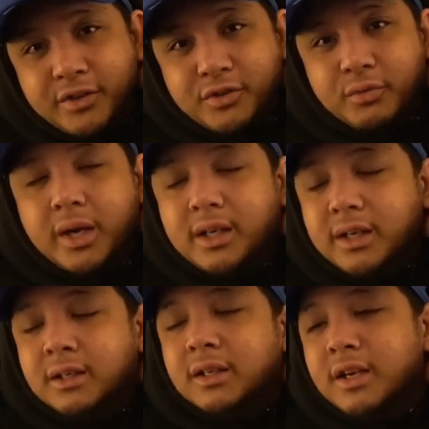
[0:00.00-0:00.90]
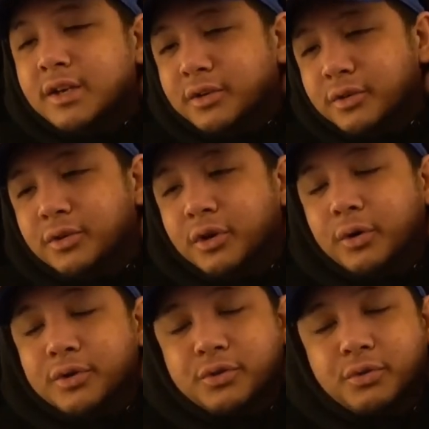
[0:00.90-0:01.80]
and full versions of
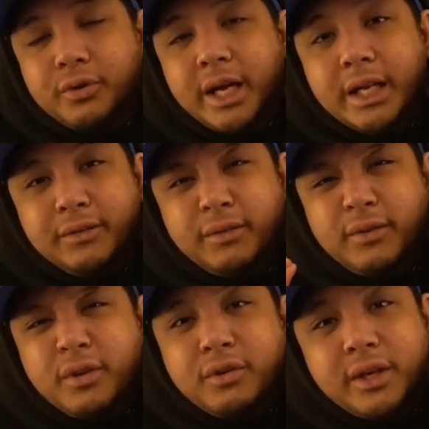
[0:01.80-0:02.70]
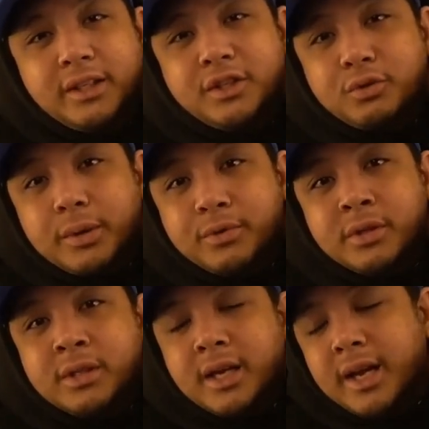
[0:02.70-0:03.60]
these reactions right here, you can go ahead
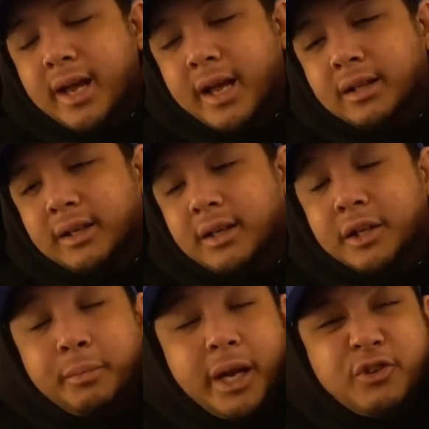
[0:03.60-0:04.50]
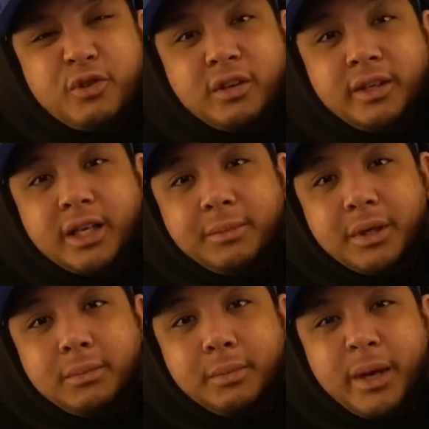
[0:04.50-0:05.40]
and scroll down even further in the
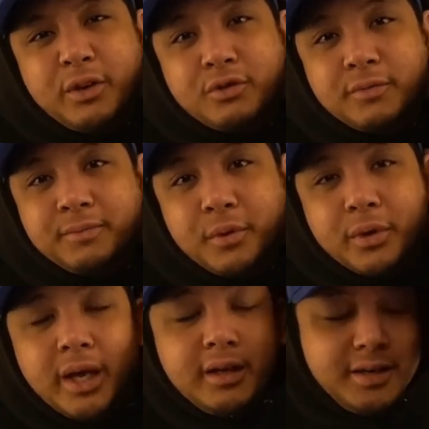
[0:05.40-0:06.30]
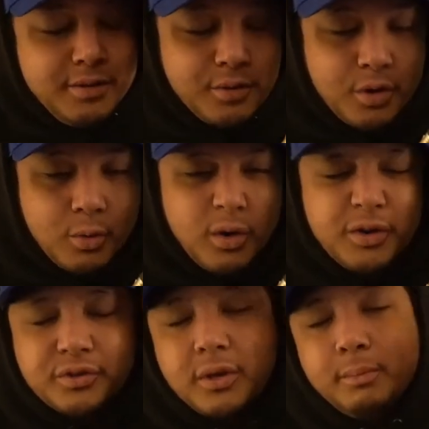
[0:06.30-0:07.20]
description and click on the Patreon link and
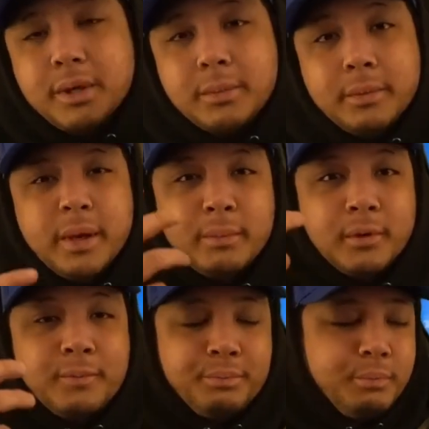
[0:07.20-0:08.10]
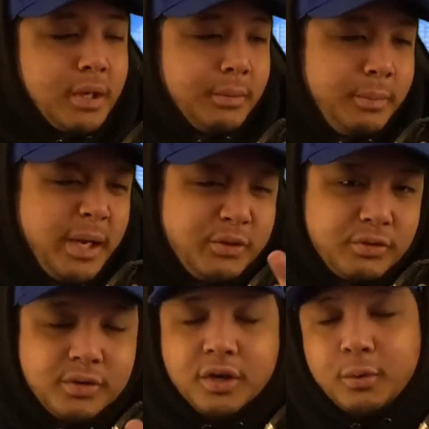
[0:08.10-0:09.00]
become a patron, okay? Either or
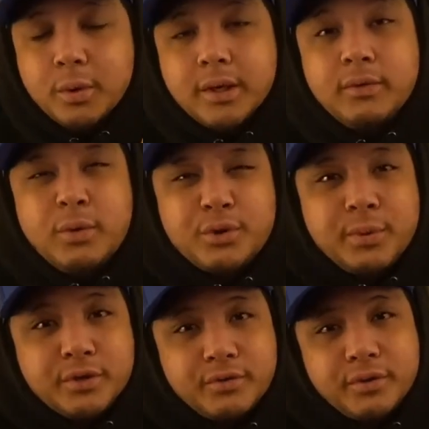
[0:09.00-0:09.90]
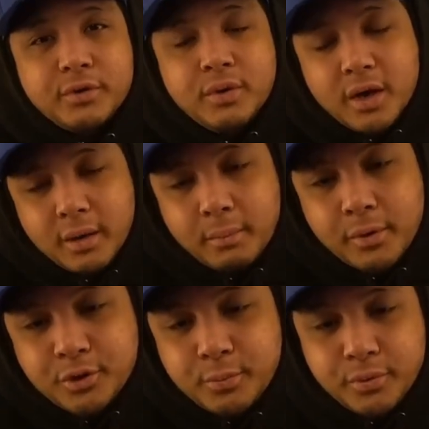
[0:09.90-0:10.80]
works, become a member, become a
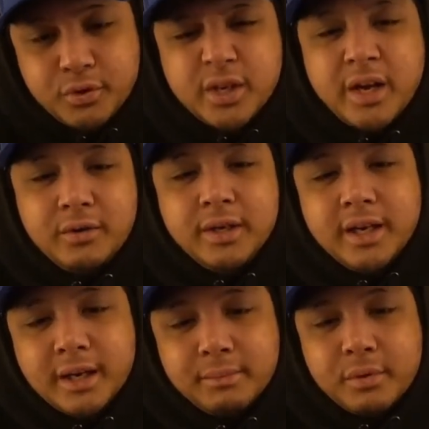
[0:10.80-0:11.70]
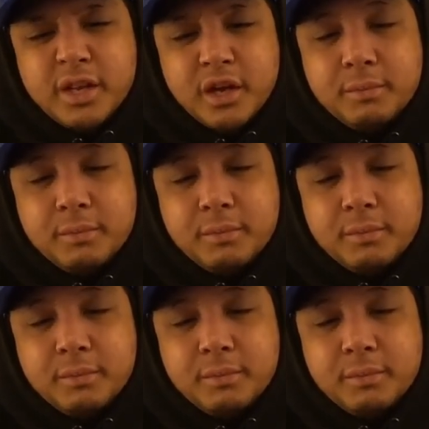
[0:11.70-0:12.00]
patron, whatever works best for you.